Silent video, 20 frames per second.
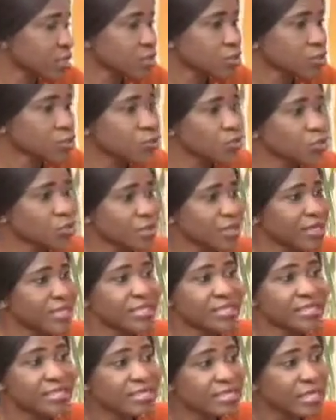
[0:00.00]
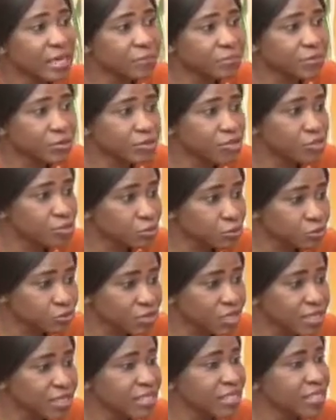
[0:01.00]
So you are eating up your
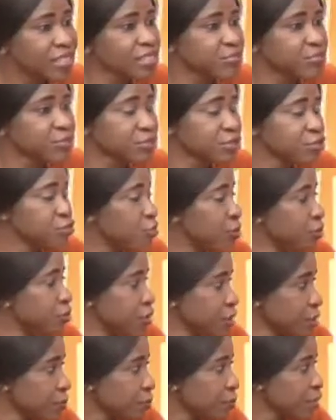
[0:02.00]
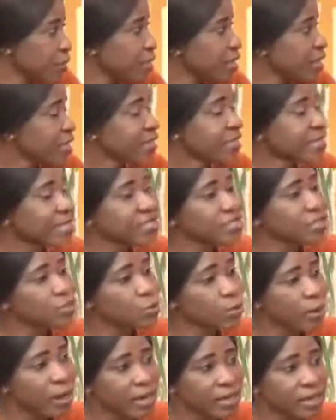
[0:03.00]
children in the spiritual realm, and that is
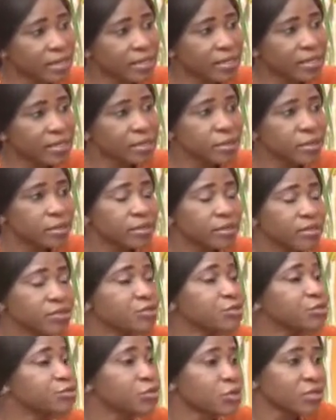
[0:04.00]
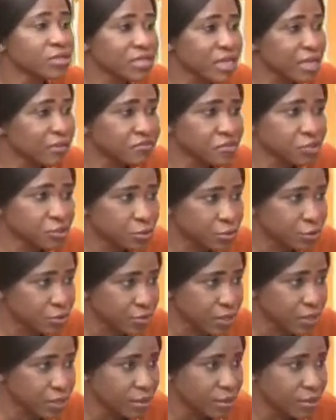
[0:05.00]
why you don't have
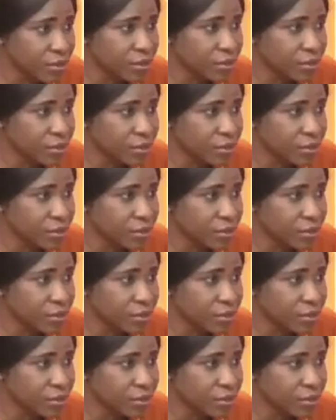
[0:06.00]
children.